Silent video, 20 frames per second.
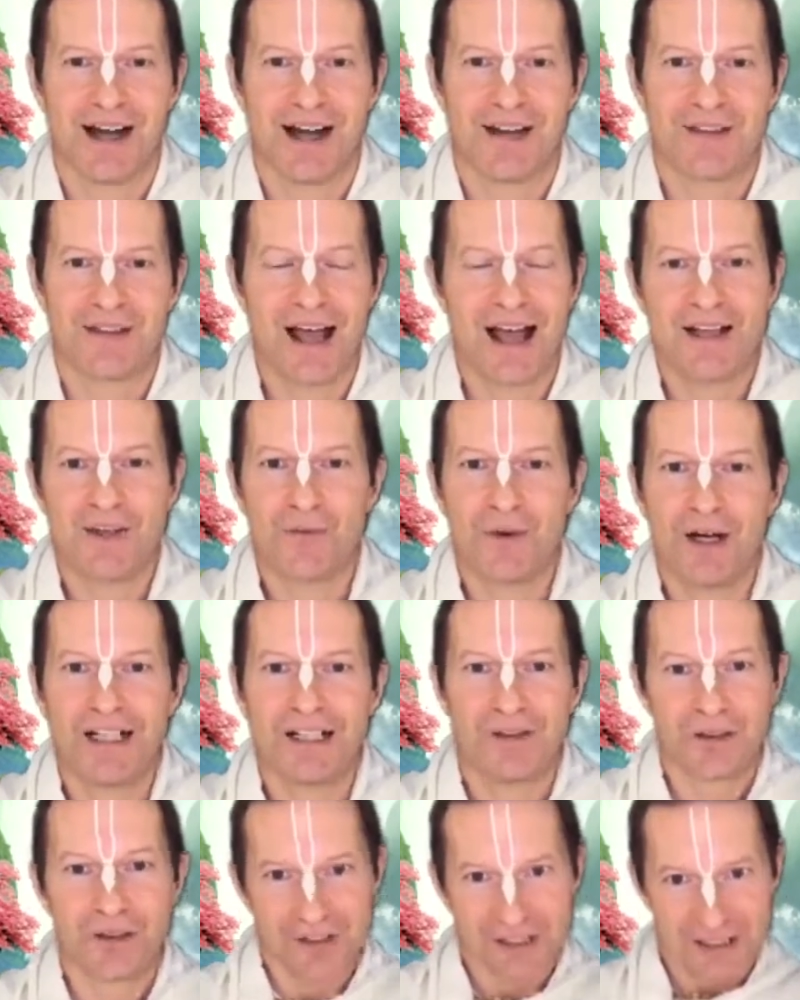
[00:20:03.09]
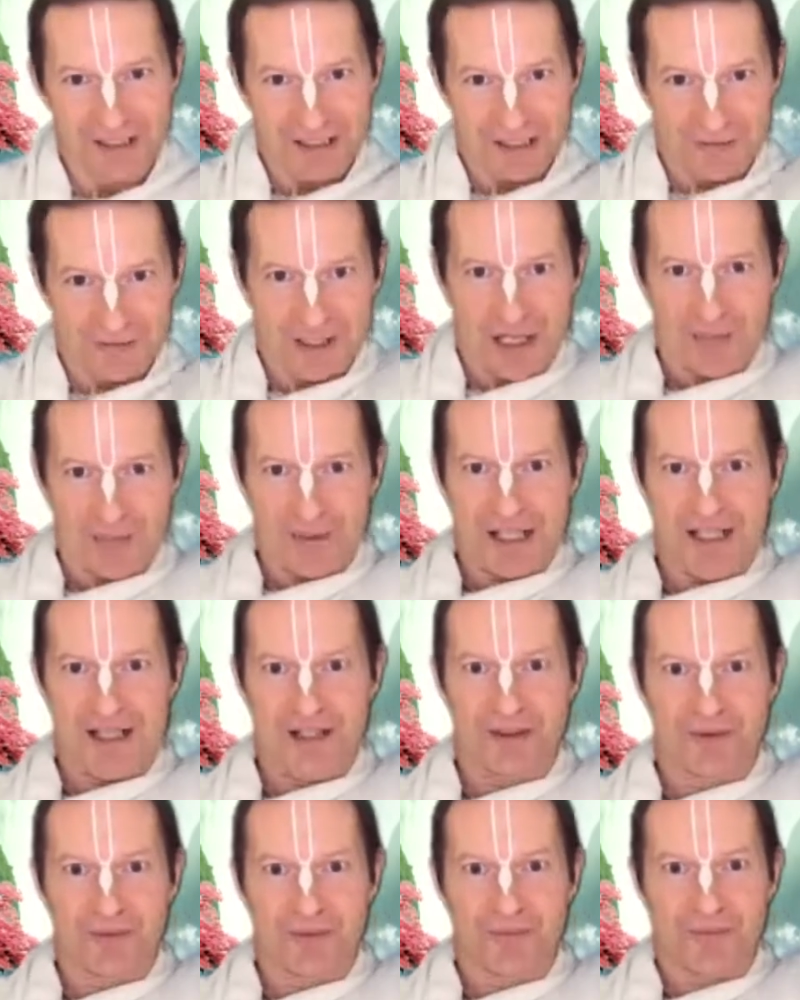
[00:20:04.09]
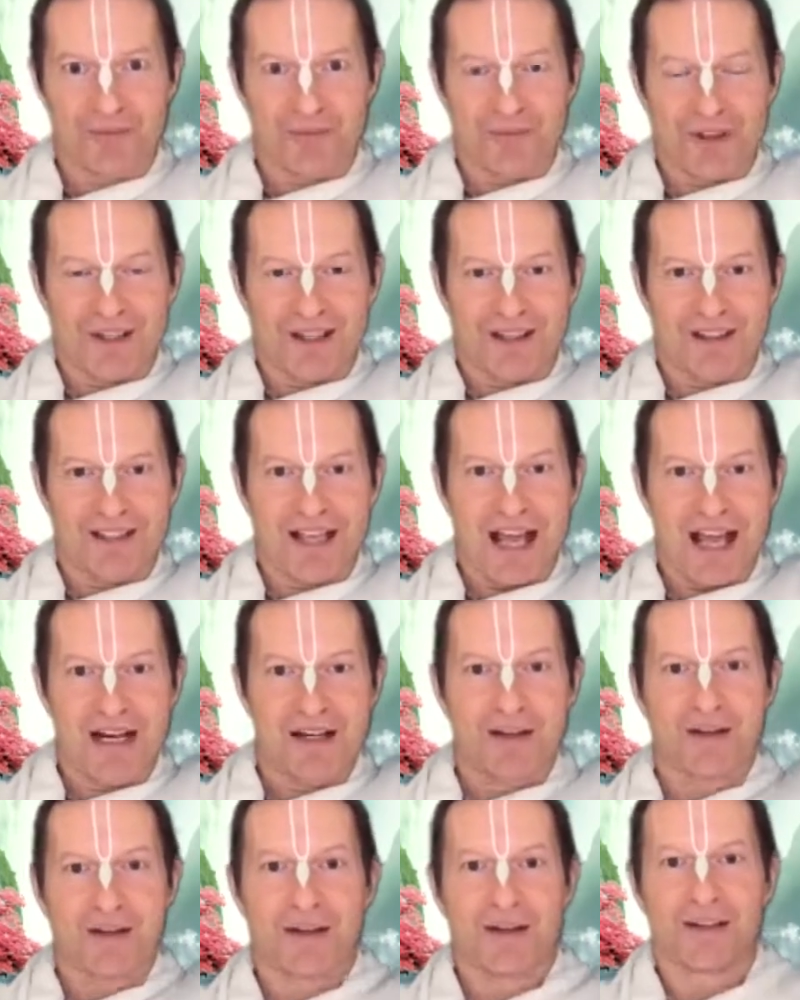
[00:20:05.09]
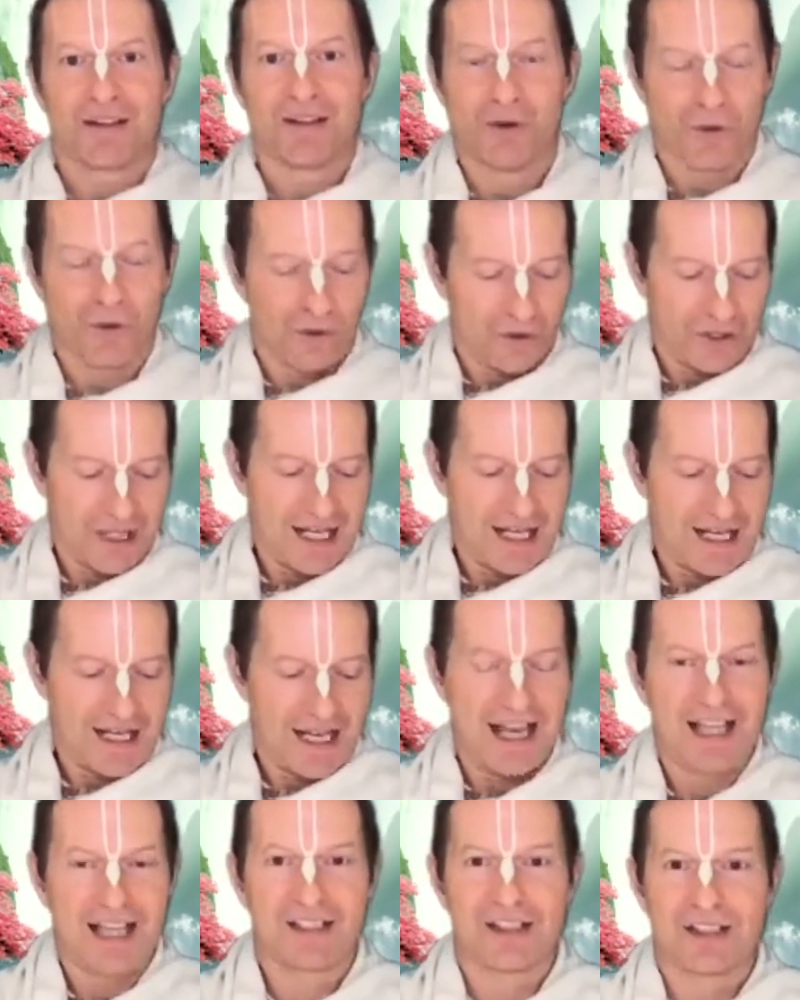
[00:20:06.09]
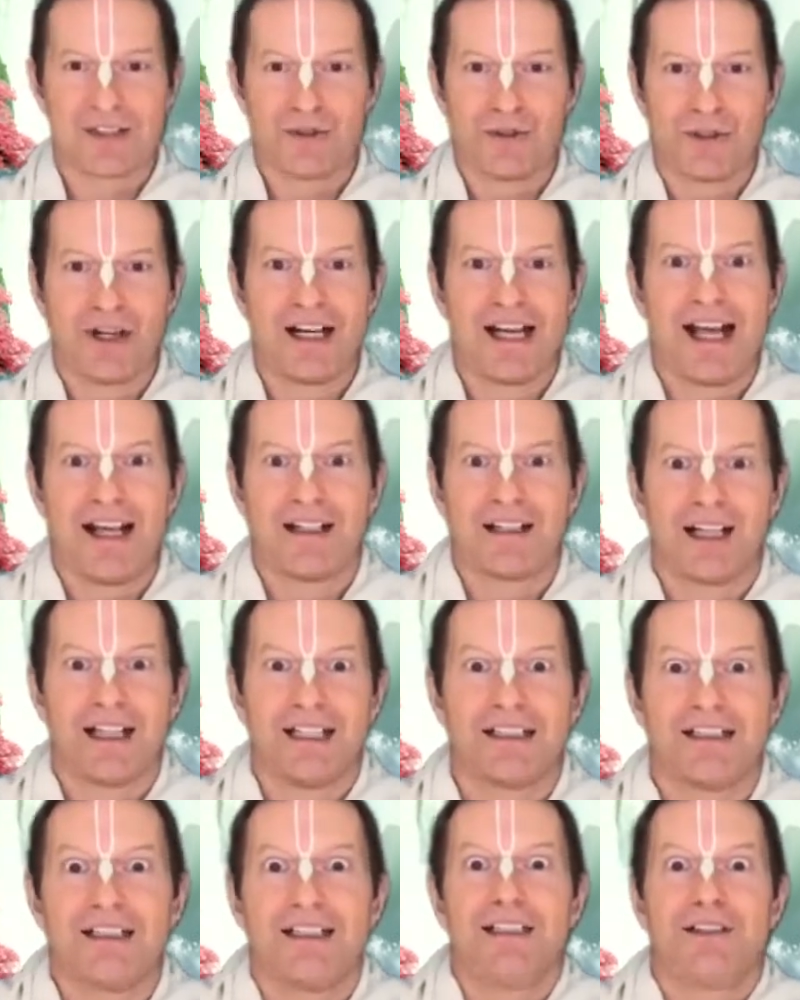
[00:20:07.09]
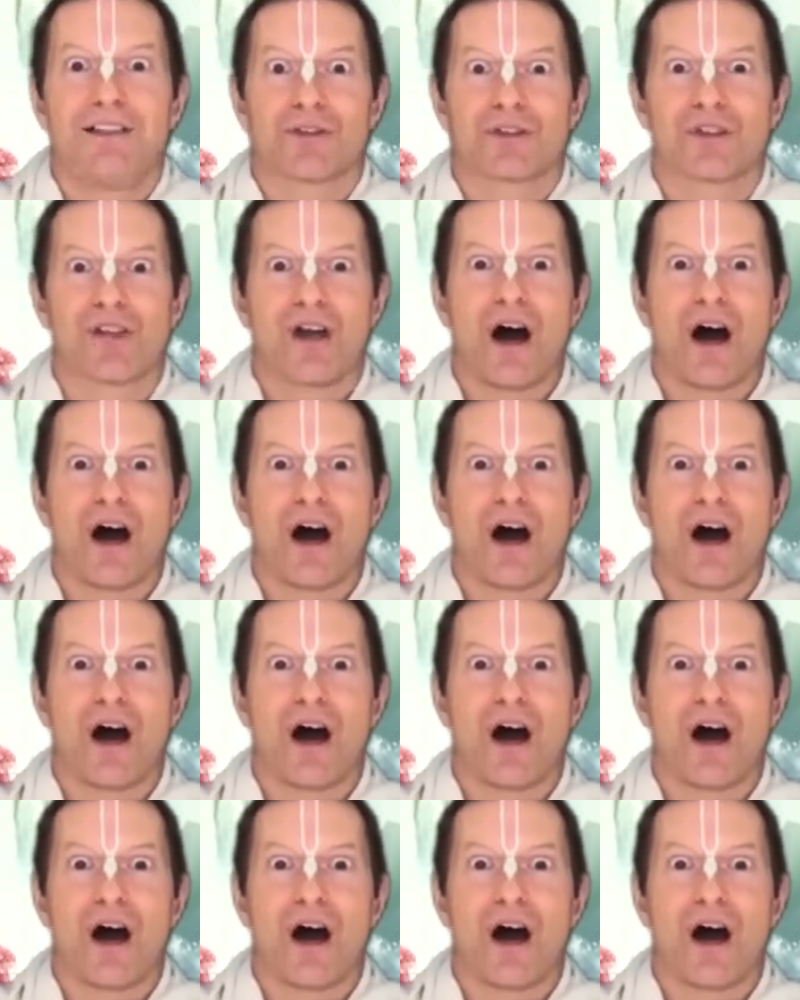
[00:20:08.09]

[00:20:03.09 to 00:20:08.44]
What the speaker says: And when Krishna lifted up the hill, then All their hairs stood on end like needles.